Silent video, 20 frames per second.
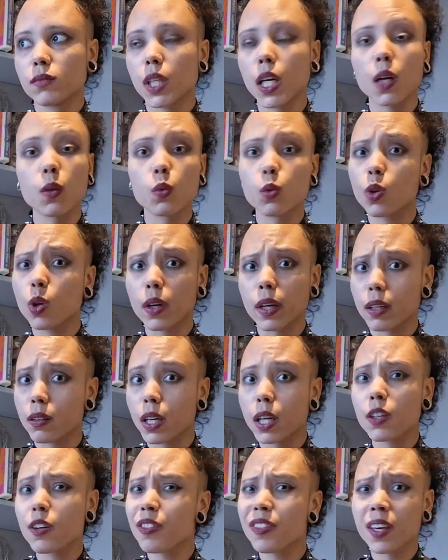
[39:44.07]
I don't
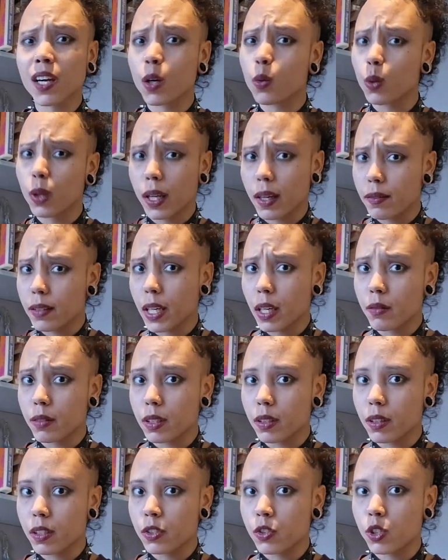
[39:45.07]
think I will ever get
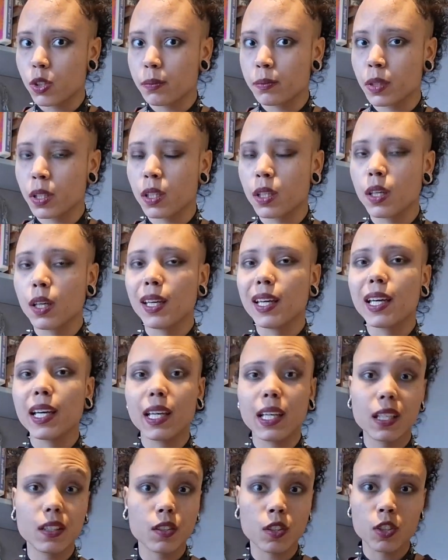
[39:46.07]
rid of this jumper.
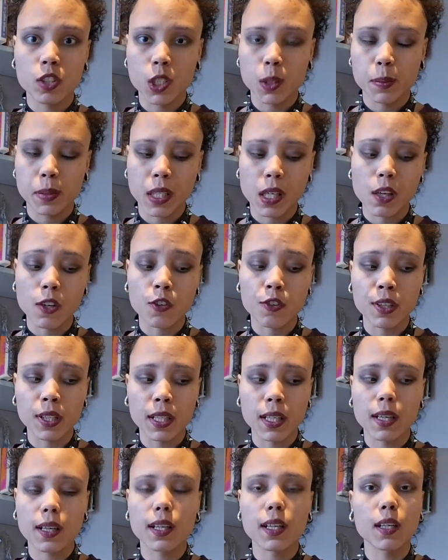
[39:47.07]
It is 100%
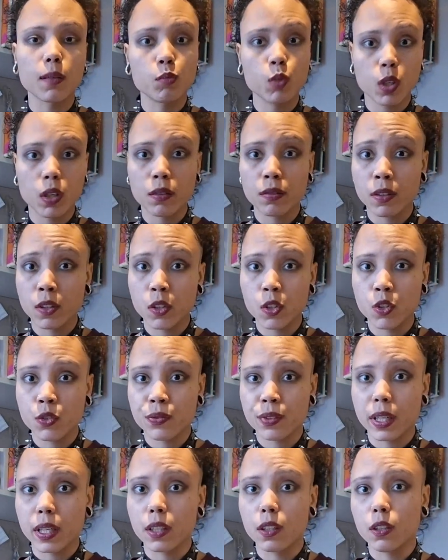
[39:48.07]
acrylic. I'm not a huge
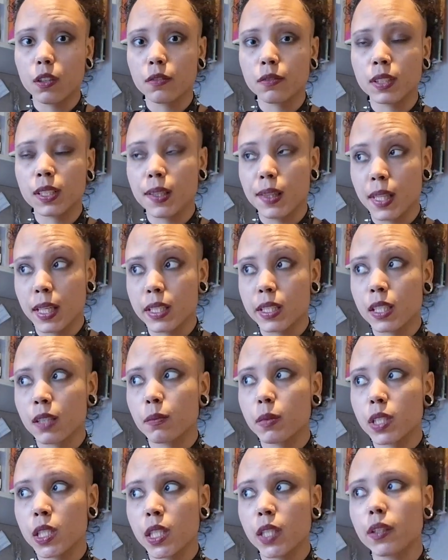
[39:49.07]
fan of synthetic
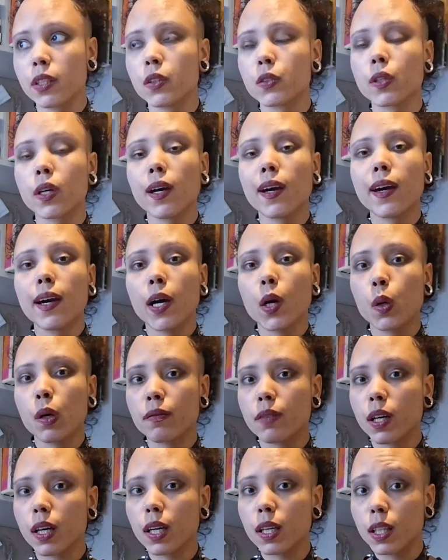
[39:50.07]
materials.
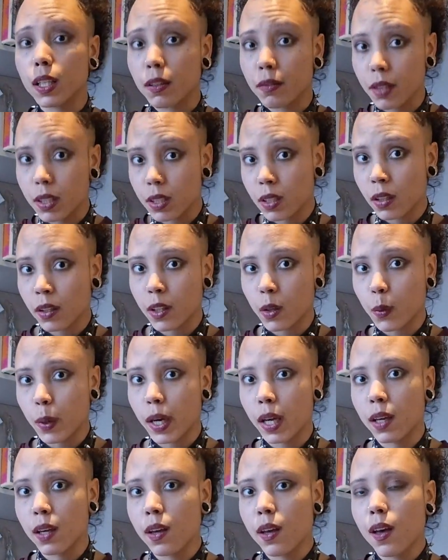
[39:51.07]
However, I love this
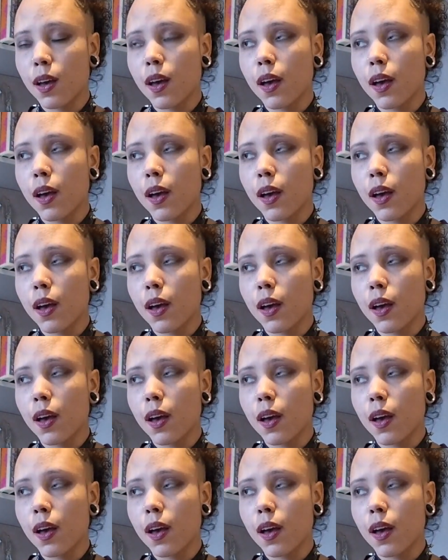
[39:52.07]
colorway.